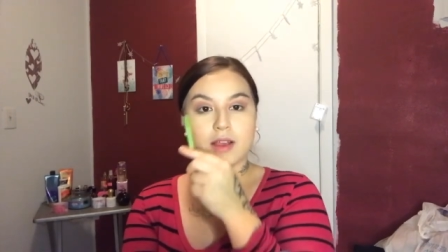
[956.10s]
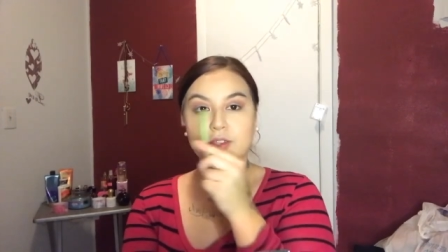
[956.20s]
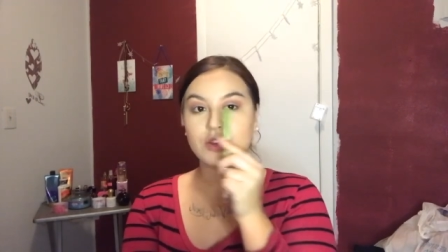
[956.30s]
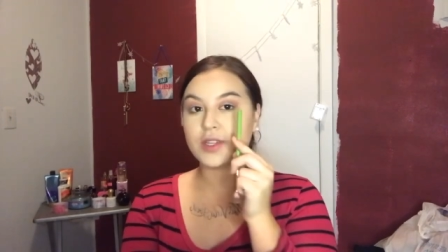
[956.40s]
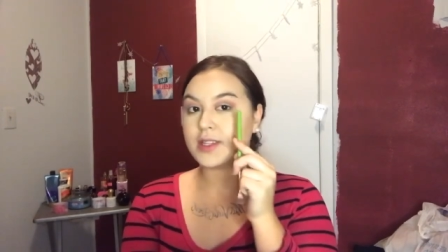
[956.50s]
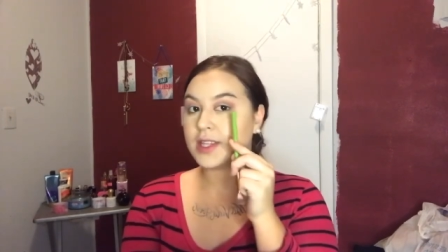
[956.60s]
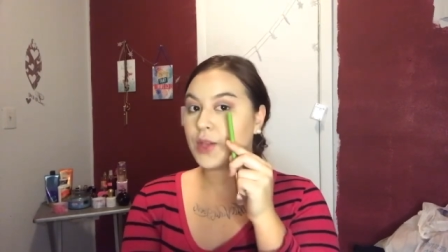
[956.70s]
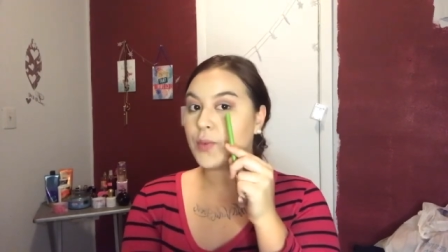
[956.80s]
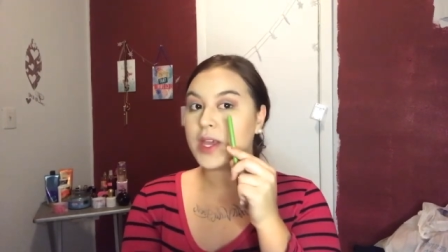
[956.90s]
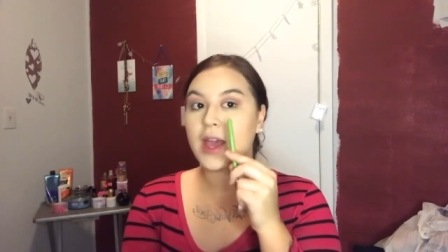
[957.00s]
As you can
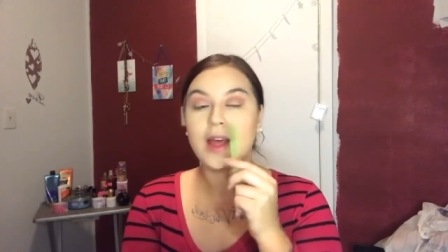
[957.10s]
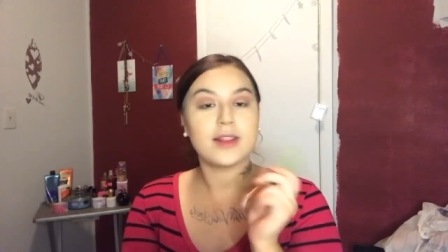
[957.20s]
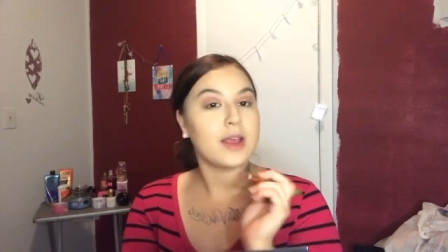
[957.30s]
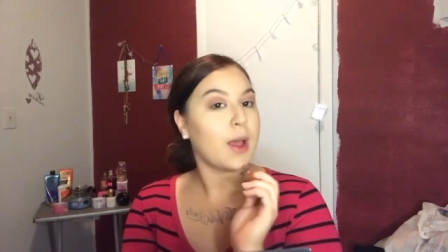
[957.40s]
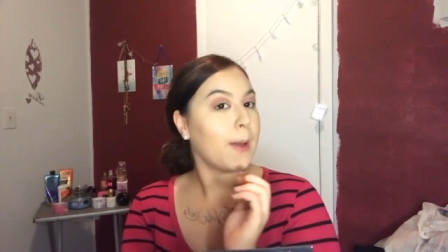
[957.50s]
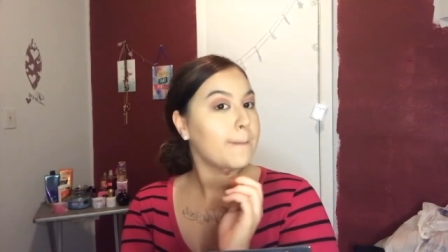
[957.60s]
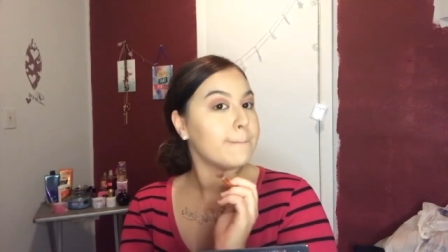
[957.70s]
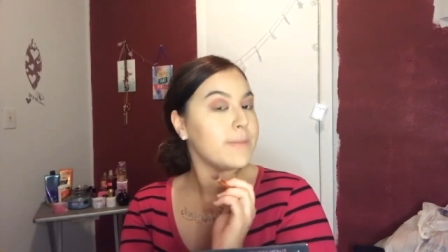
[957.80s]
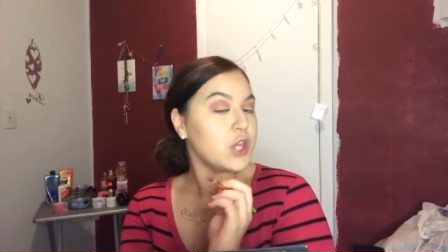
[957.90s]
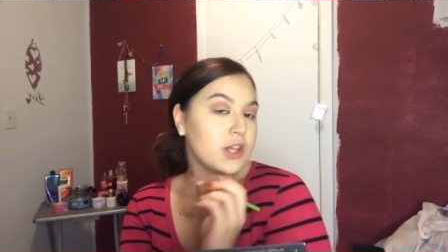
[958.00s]
see, we got
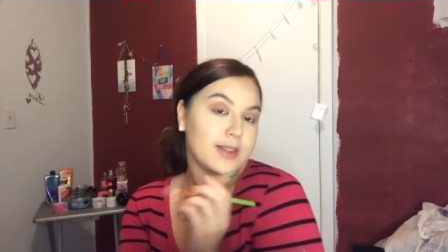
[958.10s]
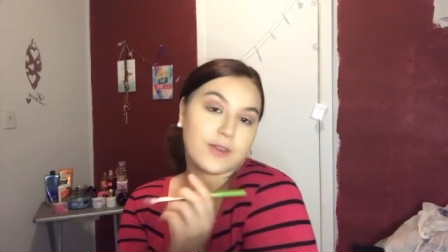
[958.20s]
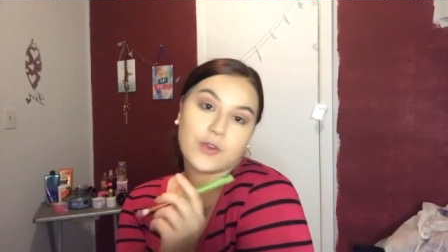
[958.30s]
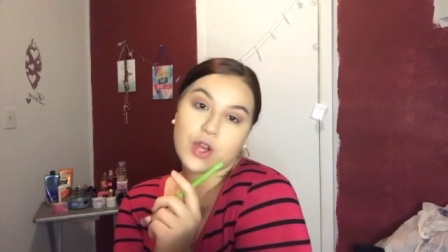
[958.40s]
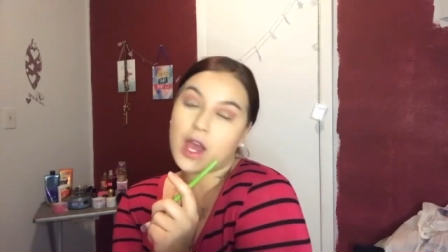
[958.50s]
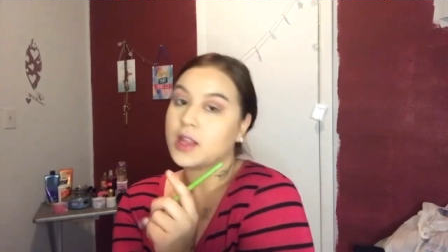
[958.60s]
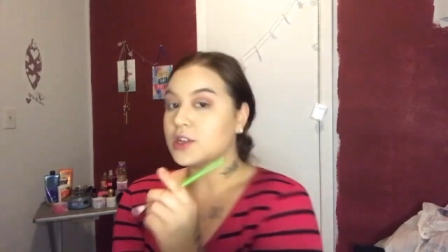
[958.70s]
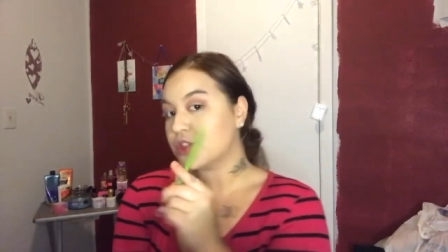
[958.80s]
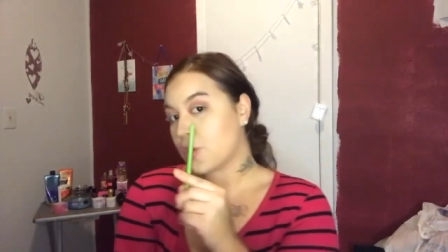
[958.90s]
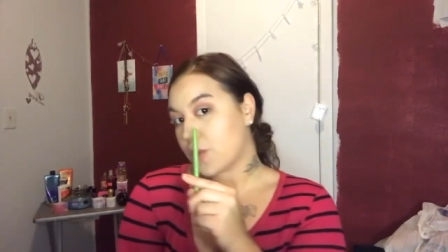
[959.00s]
beautiful
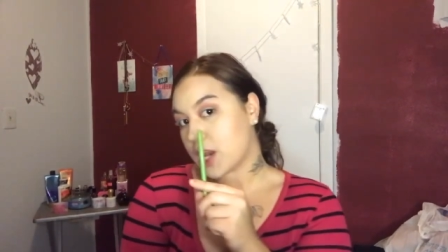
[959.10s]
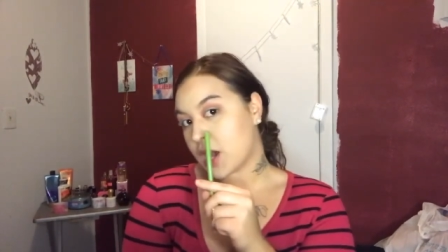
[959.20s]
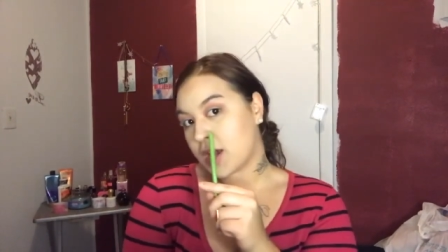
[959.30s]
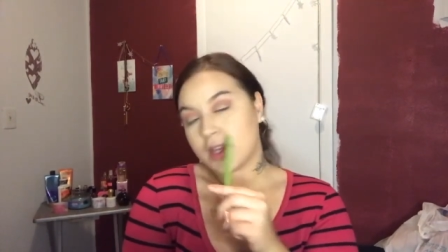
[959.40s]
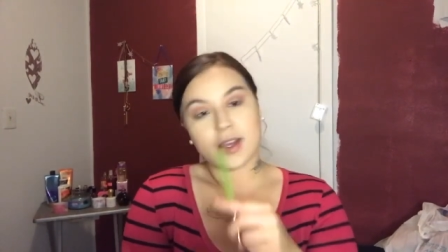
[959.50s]
colors going on.